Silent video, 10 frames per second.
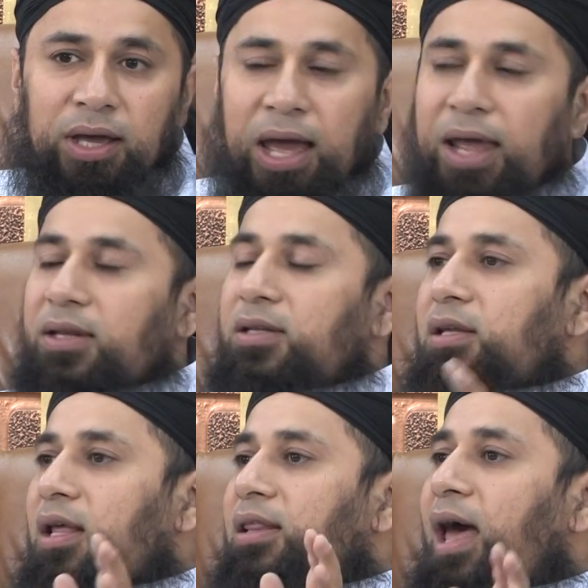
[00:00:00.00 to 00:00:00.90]
and
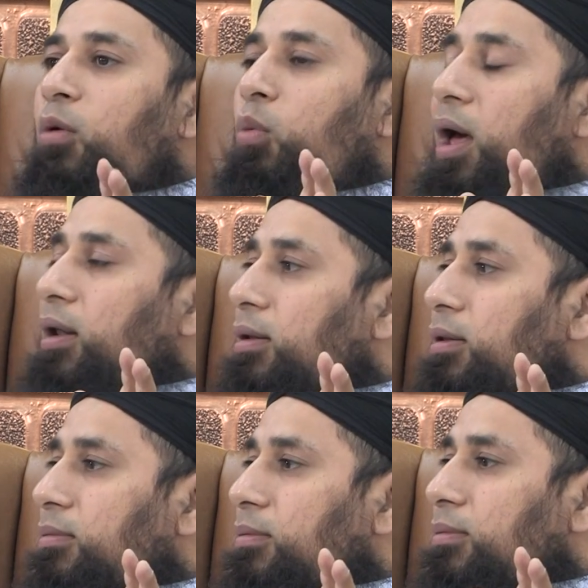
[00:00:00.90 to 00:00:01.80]
that
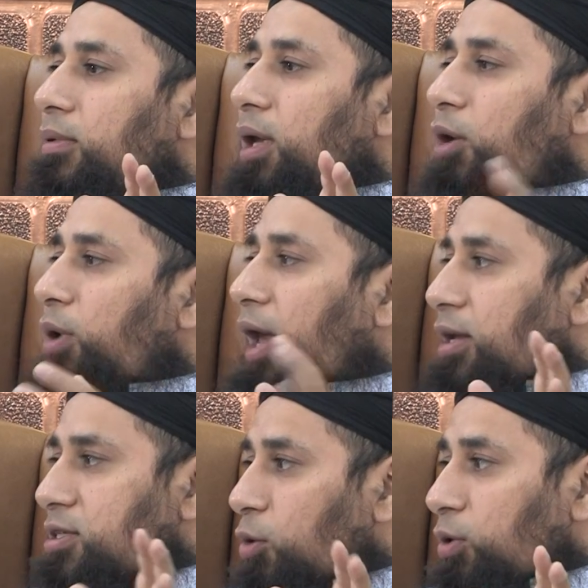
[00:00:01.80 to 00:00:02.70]
well
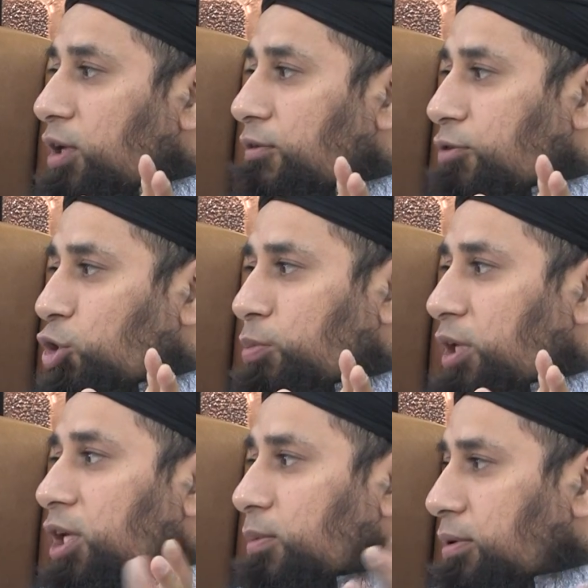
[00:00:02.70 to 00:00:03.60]
irrigates only a few
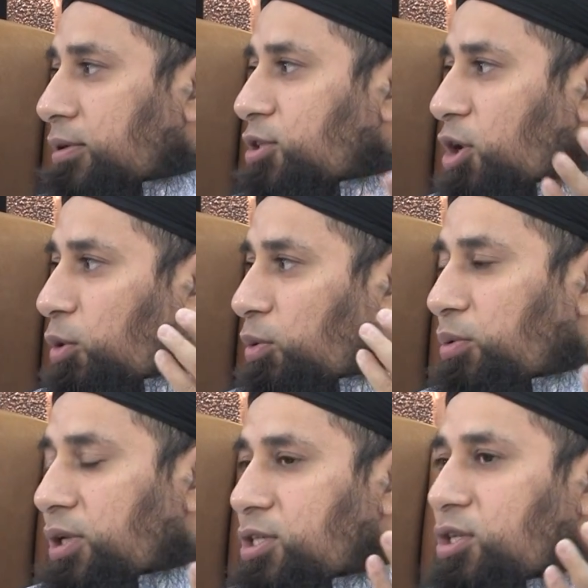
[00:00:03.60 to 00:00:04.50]
people, so
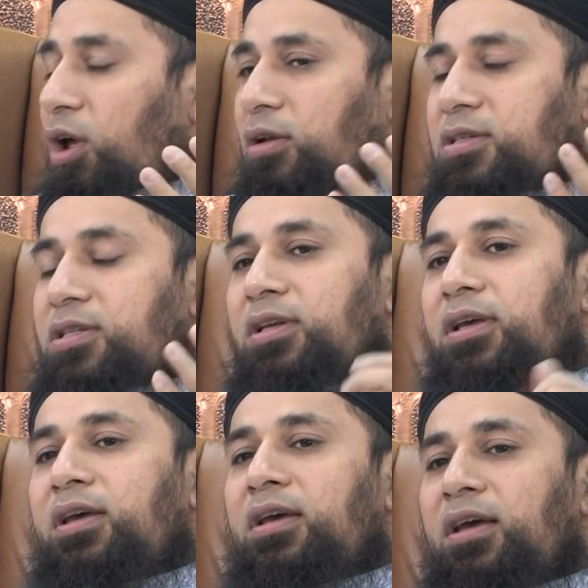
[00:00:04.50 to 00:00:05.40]
it's not
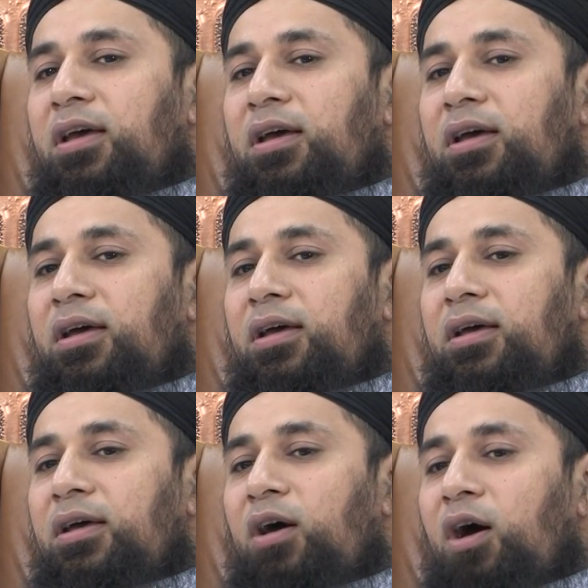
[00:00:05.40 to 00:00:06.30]

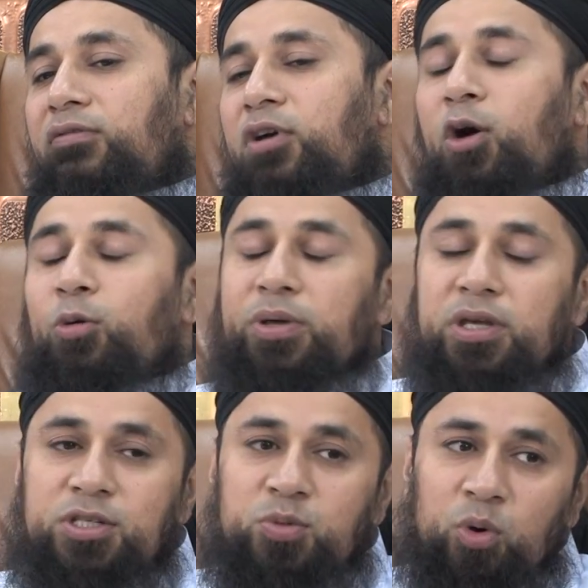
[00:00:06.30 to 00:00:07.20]
of
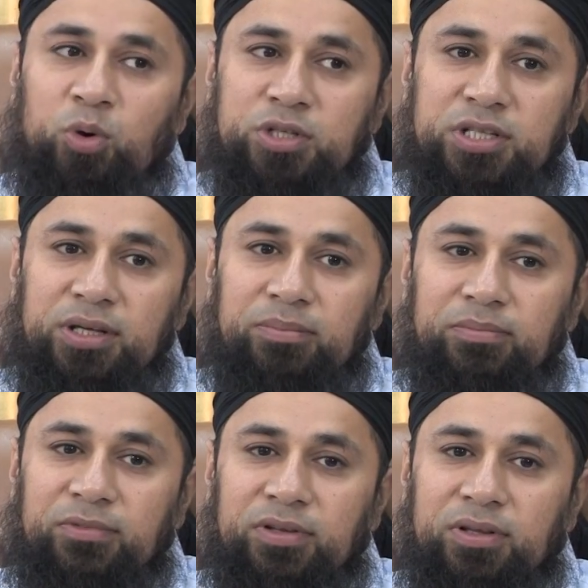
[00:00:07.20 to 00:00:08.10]
copious water.
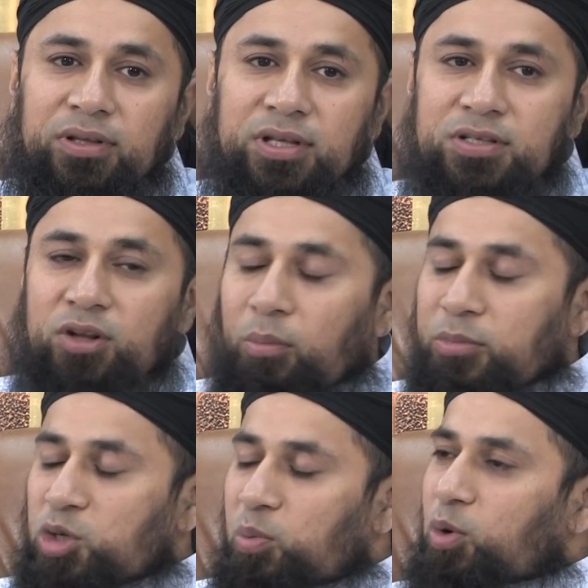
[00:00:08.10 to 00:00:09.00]
There's not
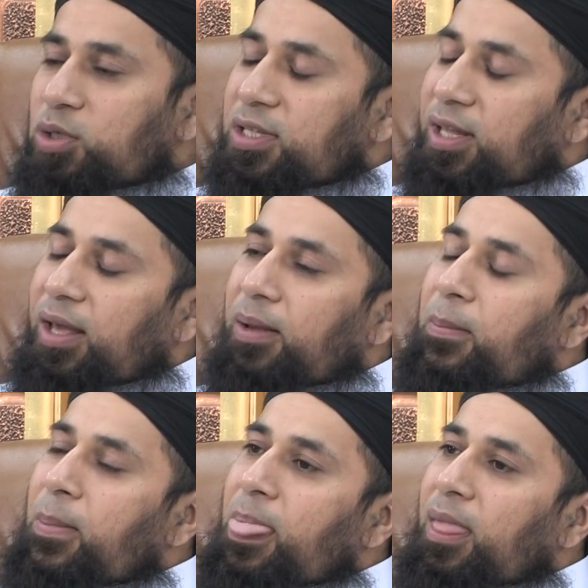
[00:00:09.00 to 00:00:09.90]
much water there.
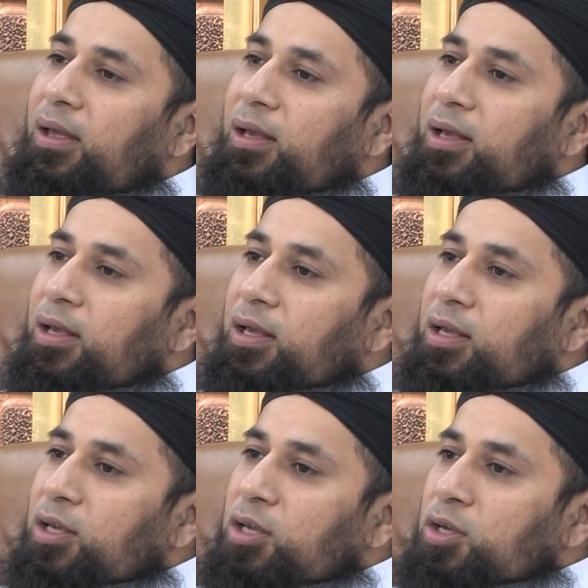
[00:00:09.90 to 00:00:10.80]

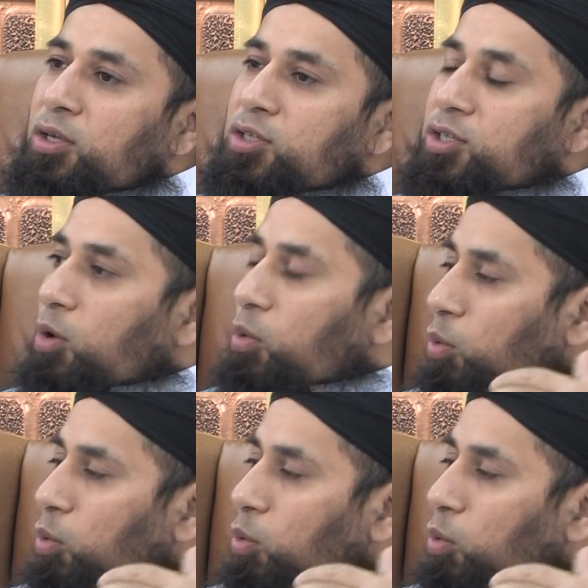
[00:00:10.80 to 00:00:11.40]
So